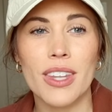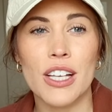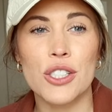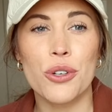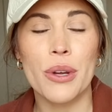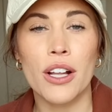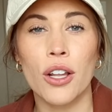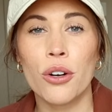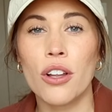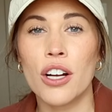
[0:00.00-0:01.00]
So doing a
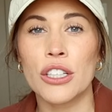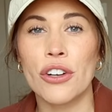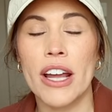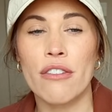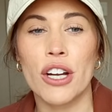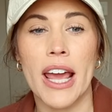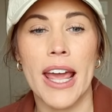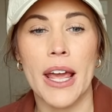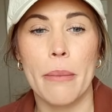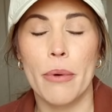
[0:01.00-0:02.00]
load of laundry every
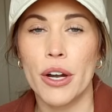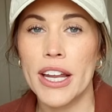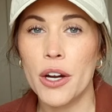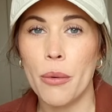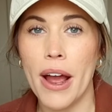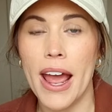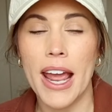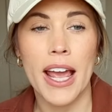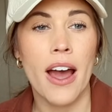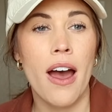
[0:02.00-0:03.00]
day, putting it
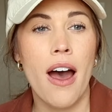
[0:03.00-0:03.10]
away,